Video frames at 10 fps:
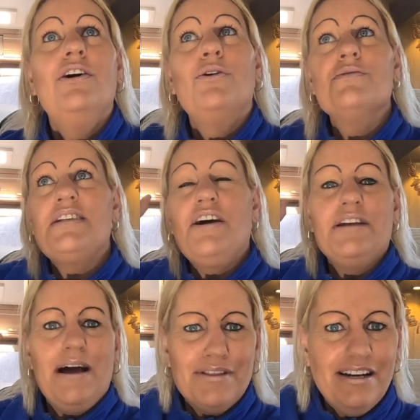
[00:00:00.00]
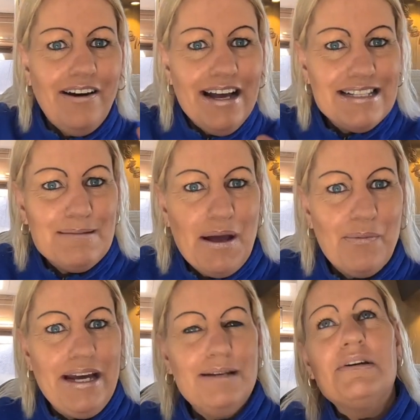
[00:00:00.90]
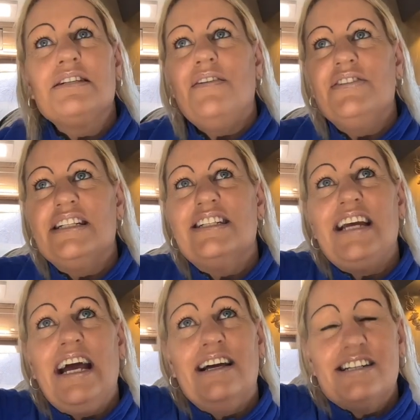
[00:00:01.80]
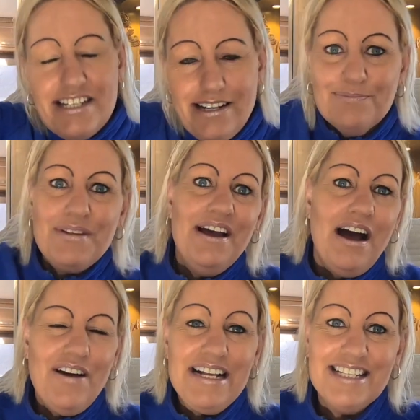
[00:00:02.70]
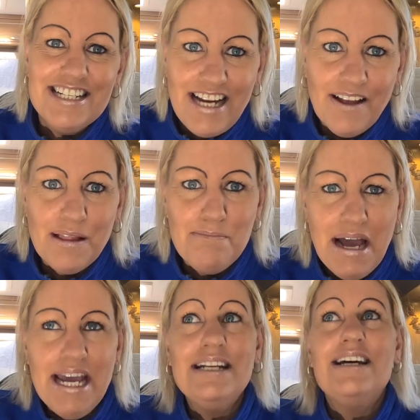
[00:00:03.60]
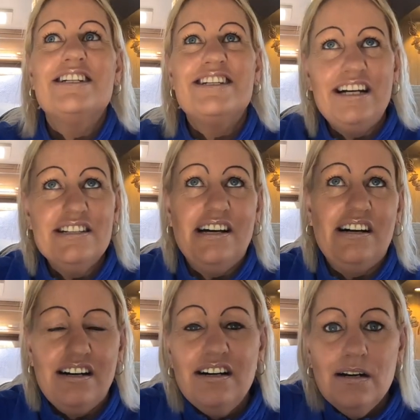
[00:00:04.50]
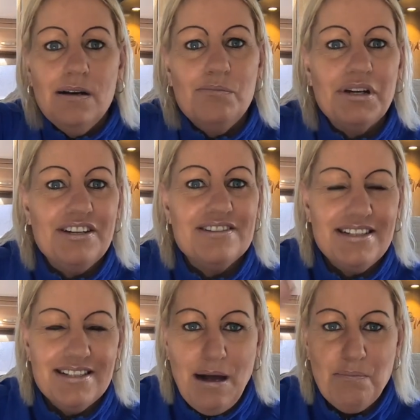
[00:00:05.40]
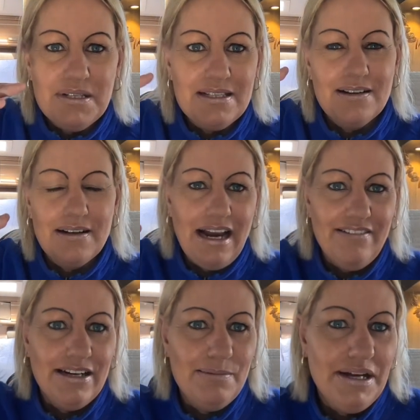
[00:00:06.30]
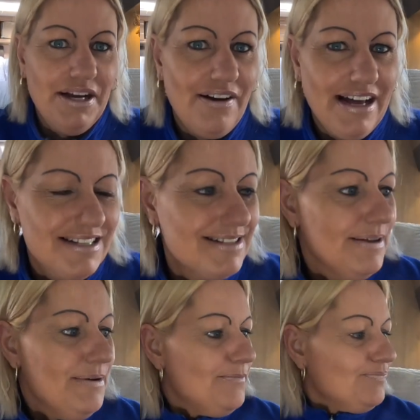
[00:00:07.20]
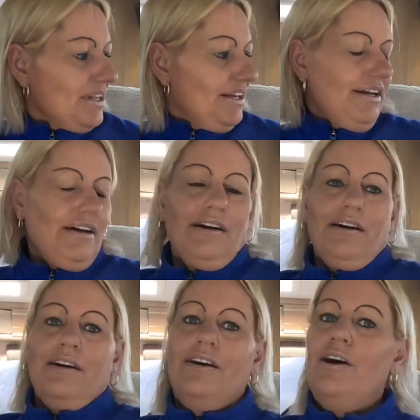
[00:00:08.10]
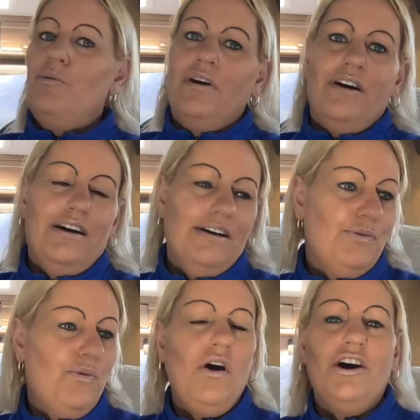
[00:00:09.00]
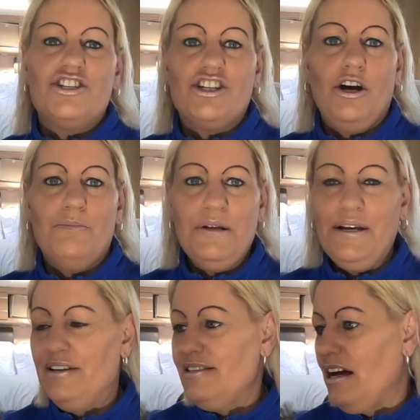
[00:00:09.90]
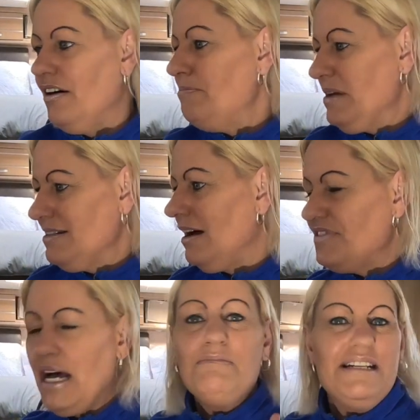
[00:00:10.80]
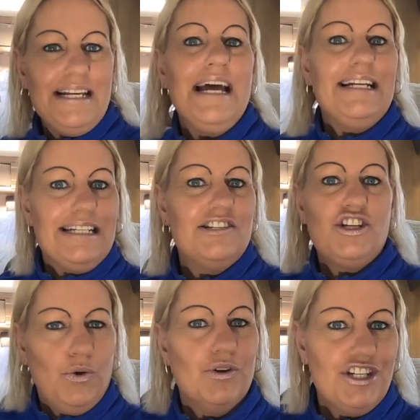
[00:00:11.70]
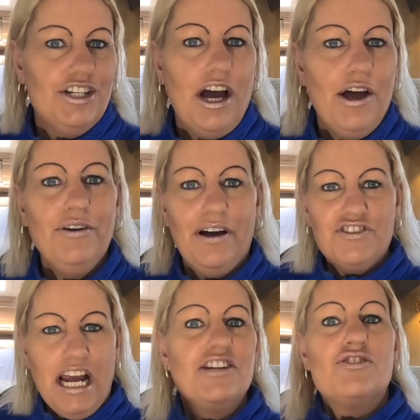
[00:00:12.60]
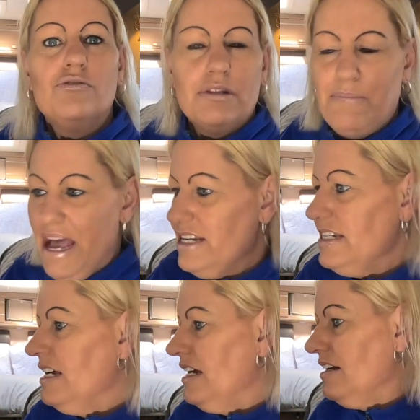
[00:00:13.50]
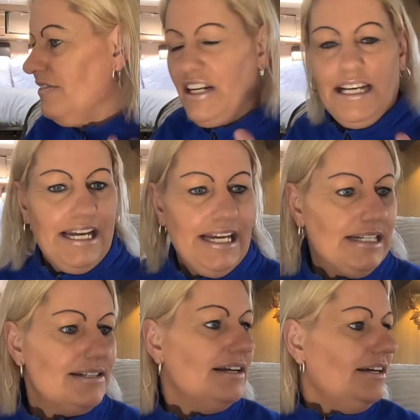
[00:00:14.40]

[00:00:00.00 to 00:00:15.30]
Also, now the lighting's a bit weird because I've had to shut the main shutter because the sun was glaring in my eyes. Oh, what a job. So I've done my daily chores. You know, I've changed all the bedding, I've cleaned.